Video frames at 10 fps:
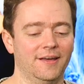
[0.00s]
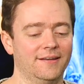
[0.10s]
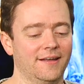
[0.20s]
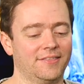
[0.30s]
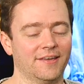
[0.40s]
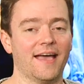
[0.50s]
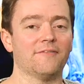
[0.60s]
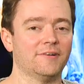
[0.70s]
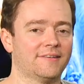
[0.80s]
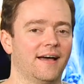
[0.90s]
And I think
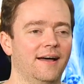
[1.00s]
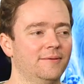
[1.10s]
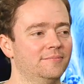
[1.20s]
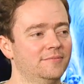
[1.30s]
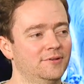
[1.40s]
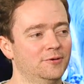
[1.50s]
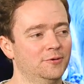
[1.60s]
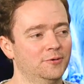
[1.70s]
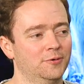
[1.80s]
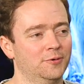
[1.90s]
every time
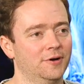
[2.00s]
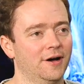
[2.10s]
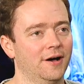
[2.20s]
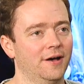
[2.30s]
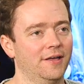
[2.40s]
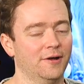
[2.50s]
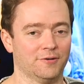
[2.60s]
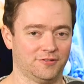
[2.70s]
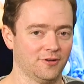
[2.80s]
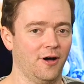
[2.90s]
you
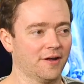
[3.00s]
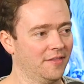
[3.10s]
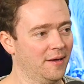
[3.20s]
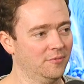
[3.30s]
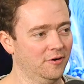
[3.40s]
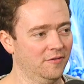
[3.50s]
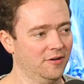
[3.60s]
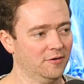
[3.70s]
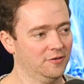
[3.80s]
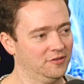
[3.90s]
hear a song in that
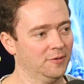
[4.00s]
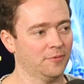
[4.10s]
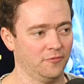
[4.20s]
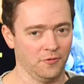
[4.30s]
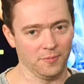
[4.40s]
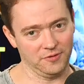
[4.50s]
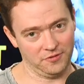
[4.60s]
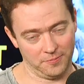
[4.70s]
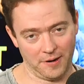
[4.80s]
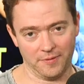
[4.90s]
movie or you see a
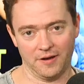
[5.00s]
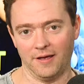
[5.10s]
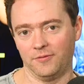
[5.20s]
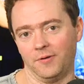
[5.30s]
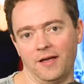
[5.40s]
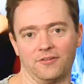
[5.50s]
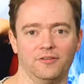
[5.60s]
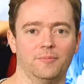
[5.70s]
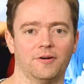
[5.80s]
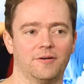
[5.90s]
performance, you're probably going to have the
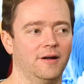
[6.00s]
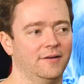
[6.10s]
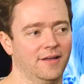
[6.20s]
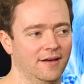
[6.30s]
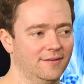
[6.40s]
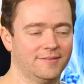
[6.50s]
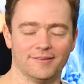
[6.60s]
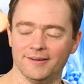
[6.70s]
reaction that Mark Reilly had. It's